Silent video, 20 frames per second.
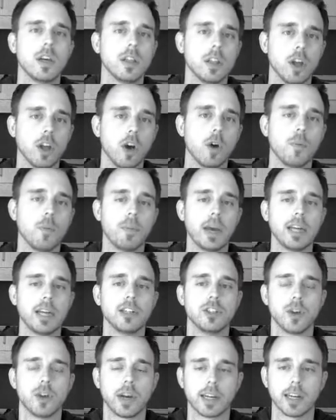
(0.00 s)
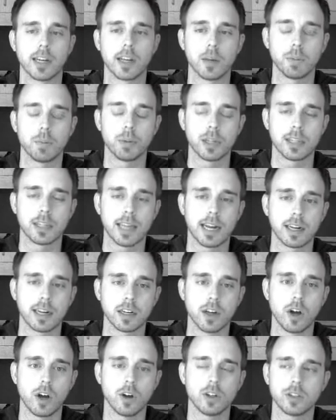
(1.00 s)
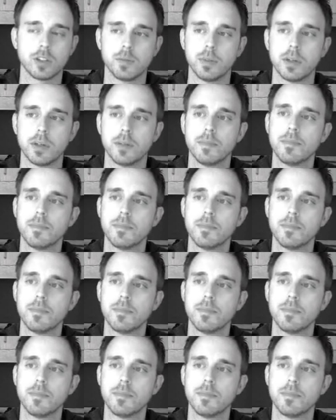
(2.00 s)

the homepage, so I could complete that acknowledgement.